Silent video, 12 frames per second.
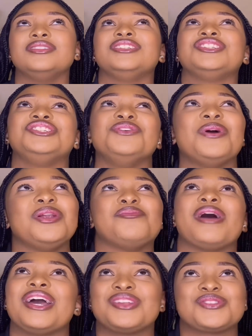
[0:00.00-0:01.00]
She went
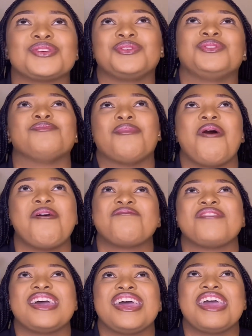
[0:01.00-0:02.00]
back to
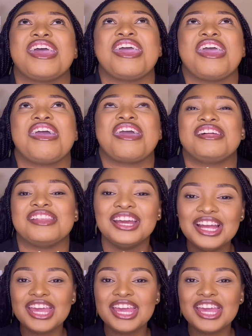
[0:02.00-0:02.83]
Marvin,